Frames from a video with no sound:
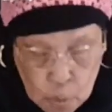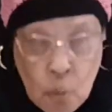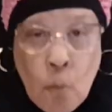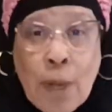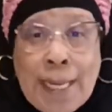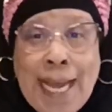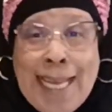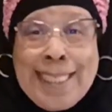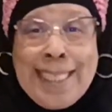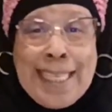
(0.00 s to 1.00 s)
what
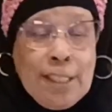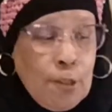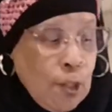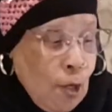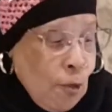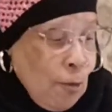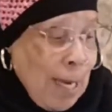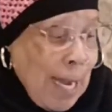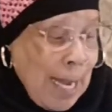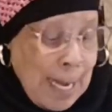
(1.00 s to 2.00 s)
I didn't show you
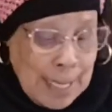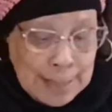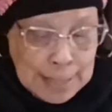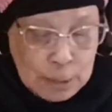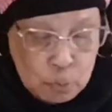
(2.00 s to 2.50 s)
guys is